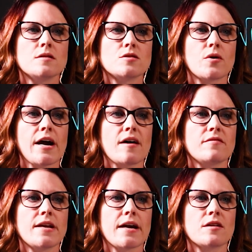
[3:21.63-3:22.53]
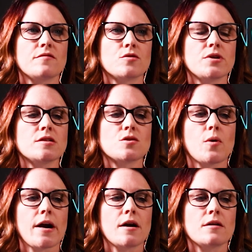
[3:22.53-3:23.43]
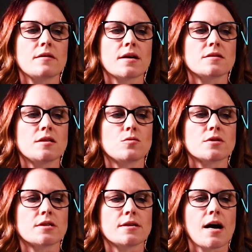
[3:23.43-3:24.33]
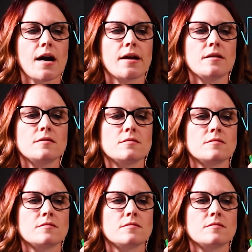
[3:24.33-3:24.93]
So I have negative 3 squared, that's equal to 9.